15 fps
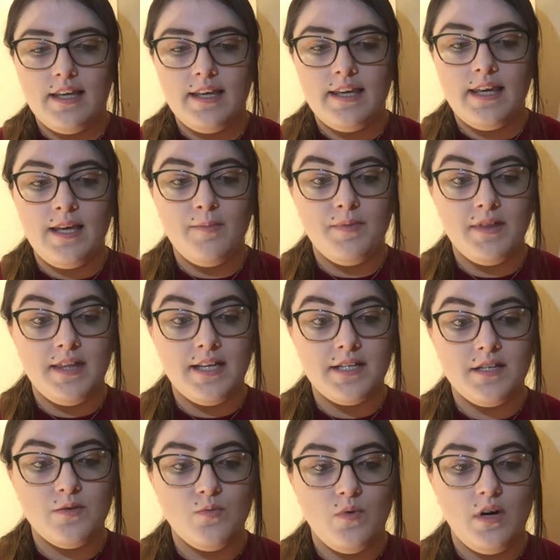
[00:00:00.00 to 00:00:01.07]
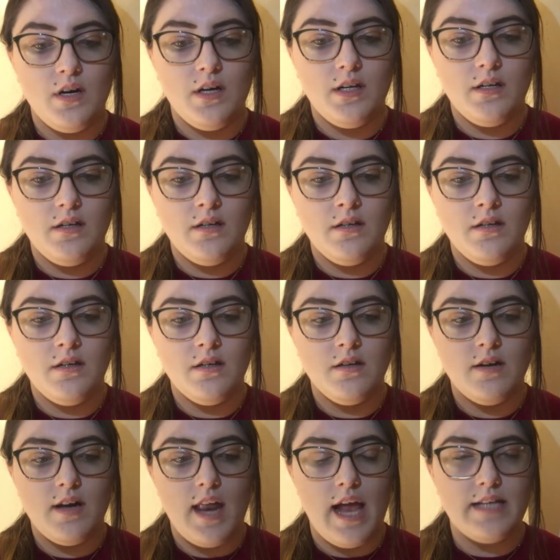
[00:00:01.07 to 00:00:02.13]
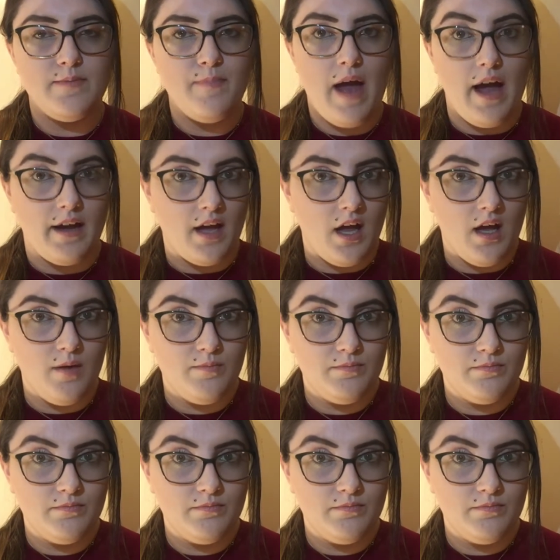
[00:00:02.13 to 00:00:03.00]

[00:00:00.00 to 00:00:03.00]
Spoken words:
keep this one as backup